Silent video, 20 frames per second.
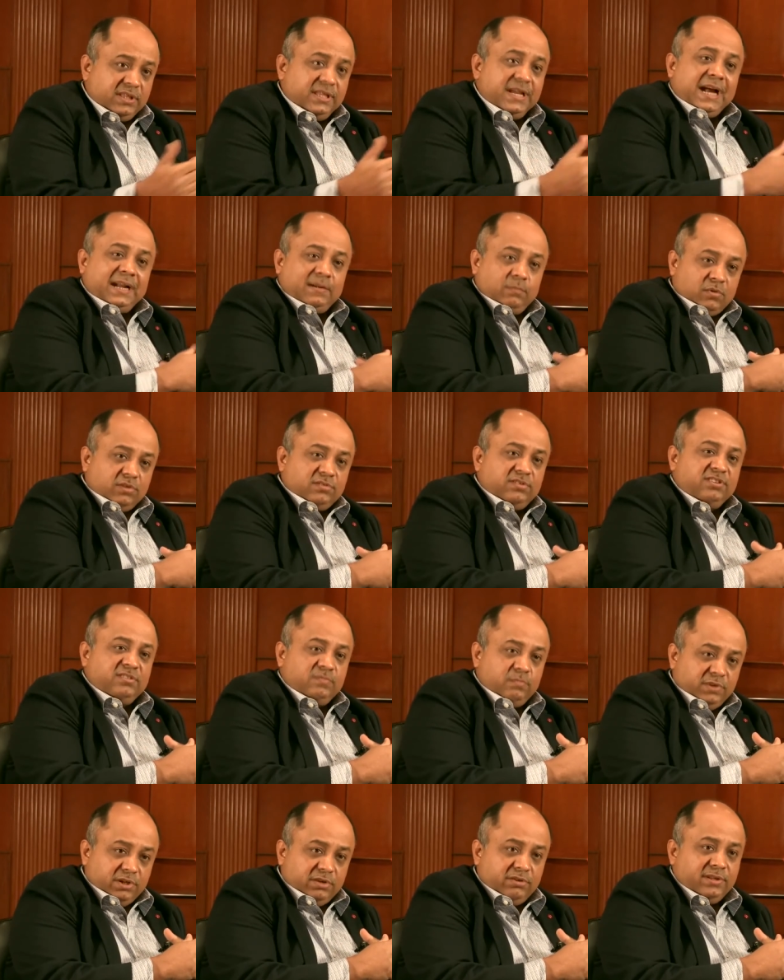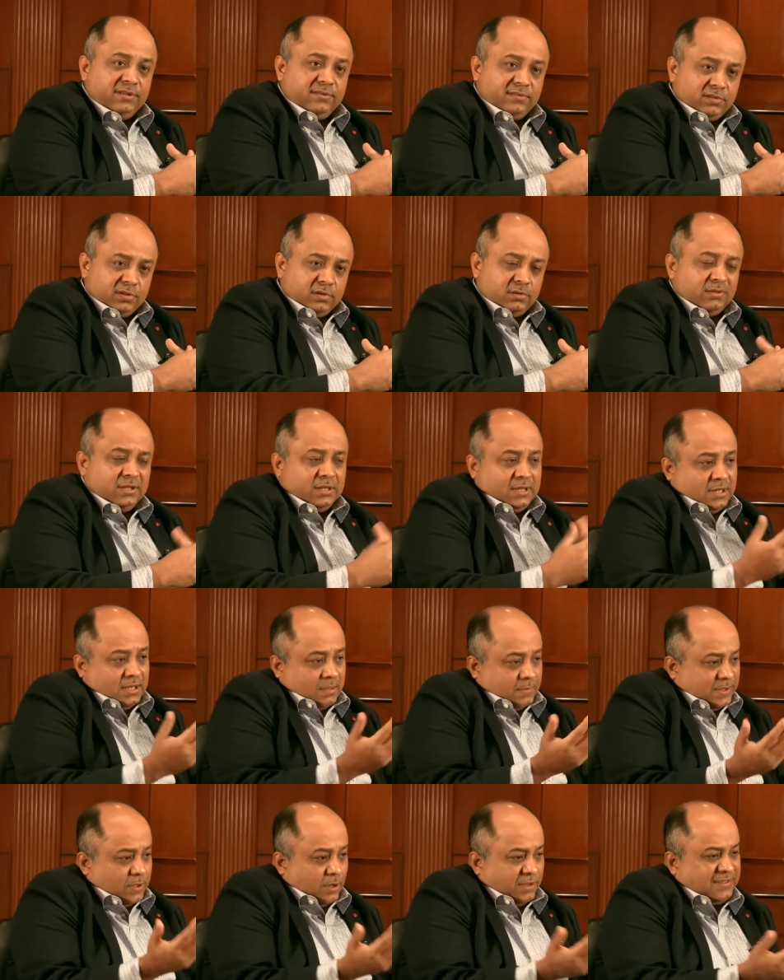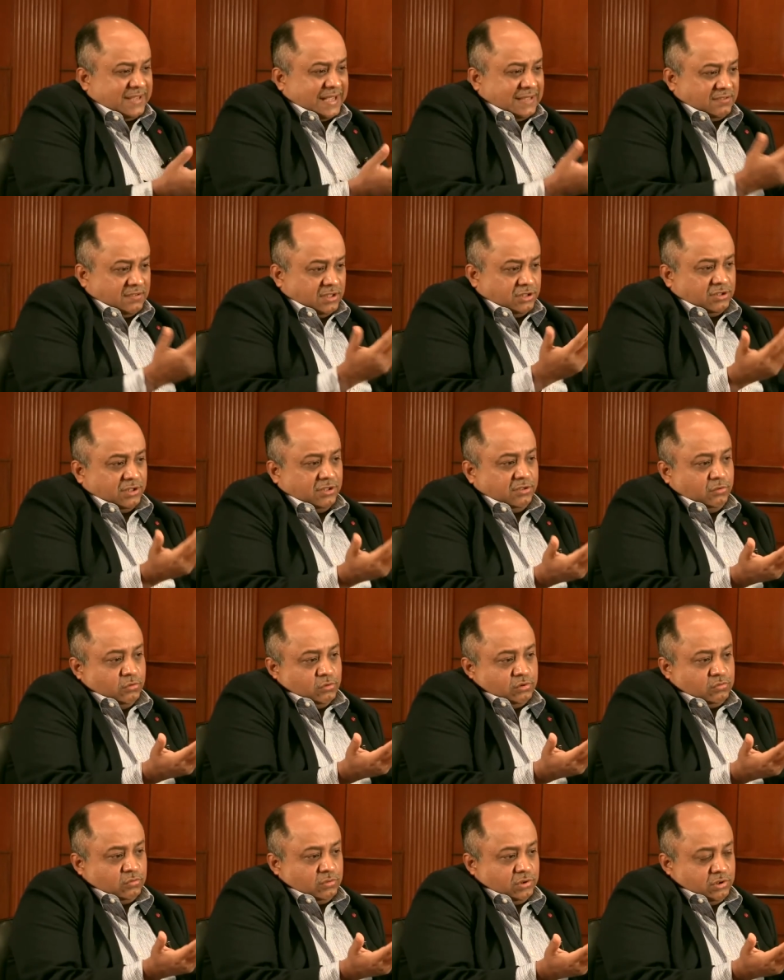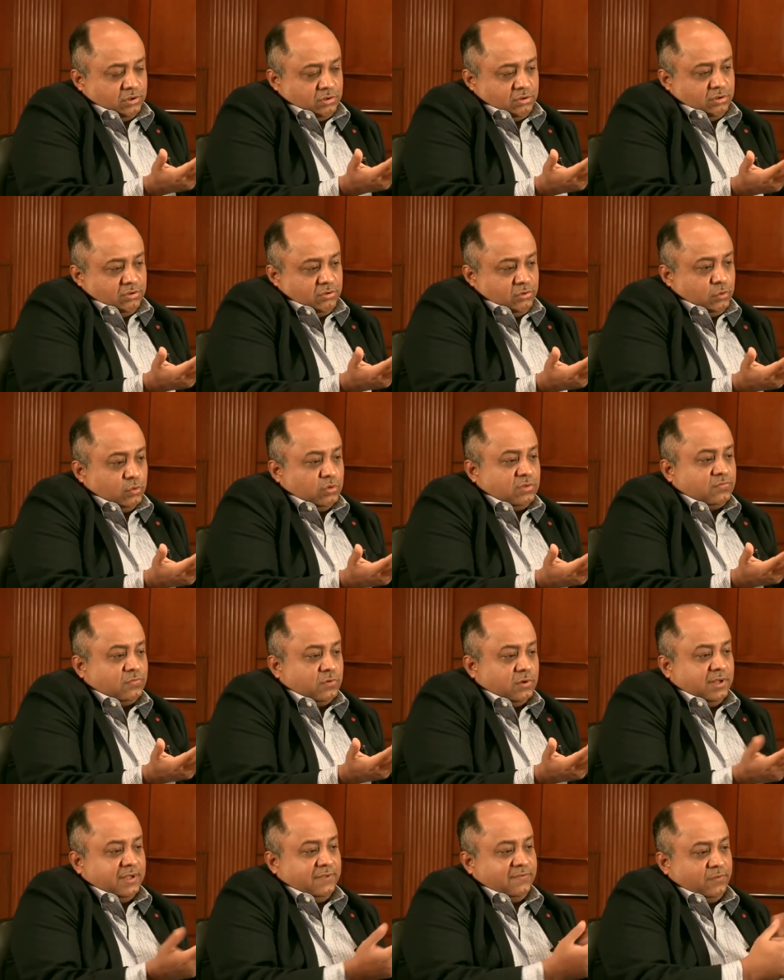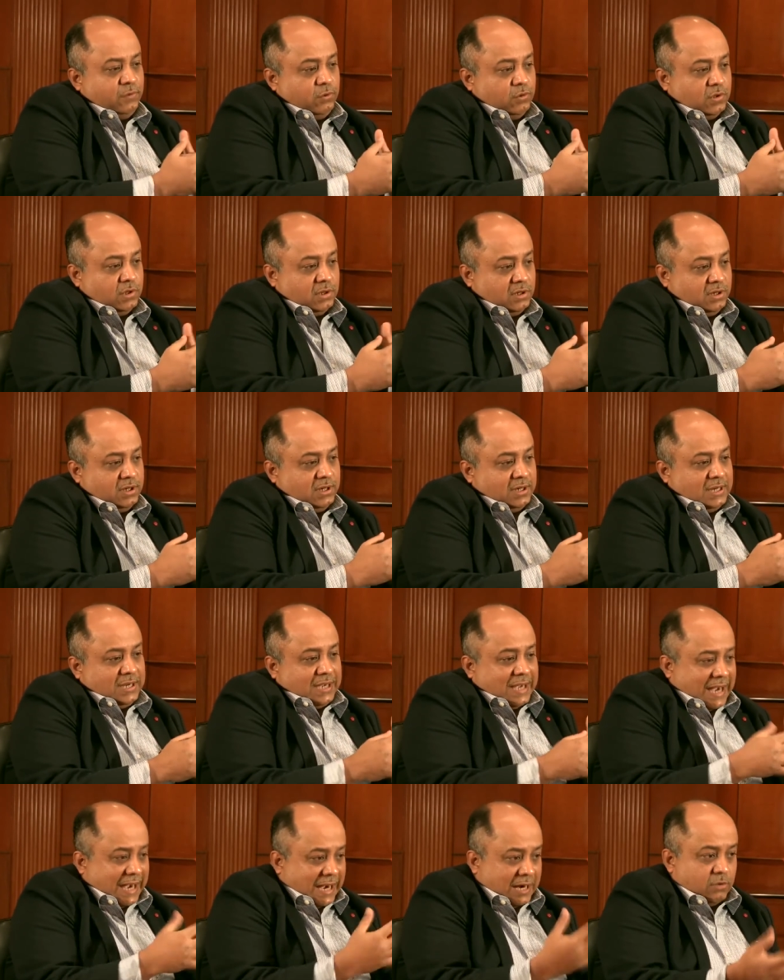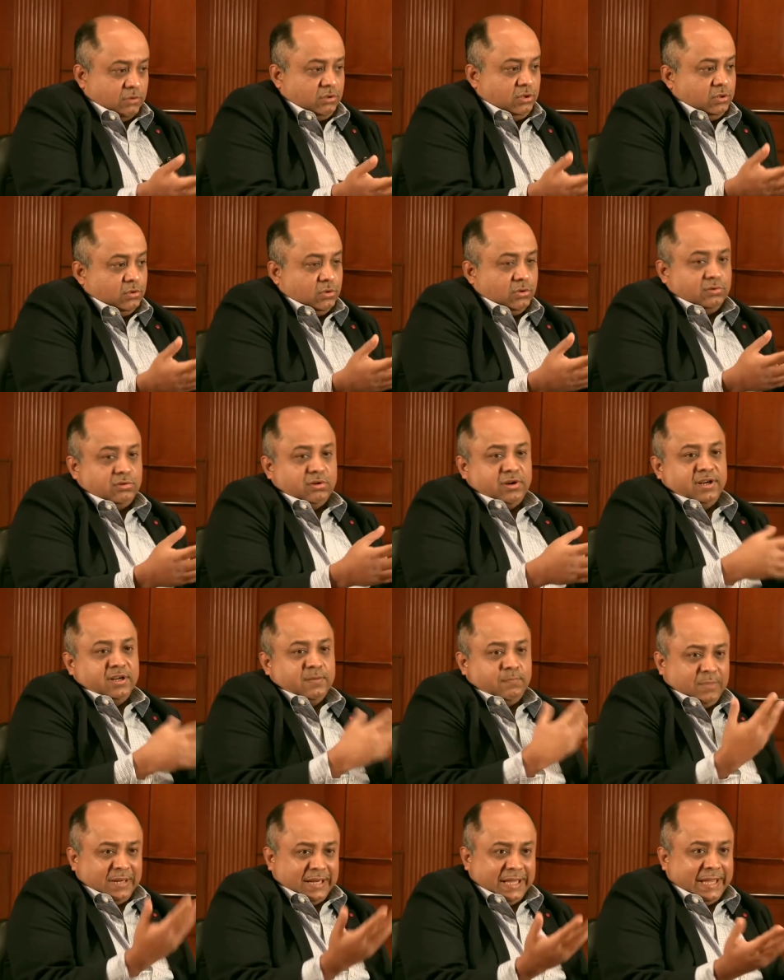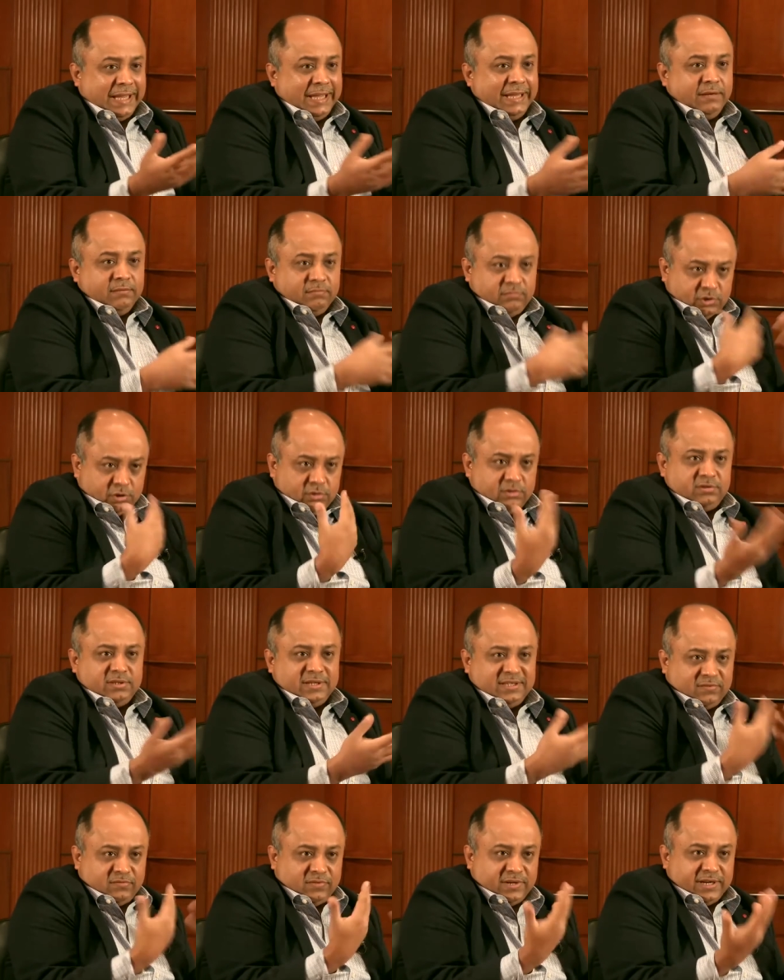with the Atmos experience. So, I mean, noise cancellation is used is useful if you are outdoors or in a plane. You know, that's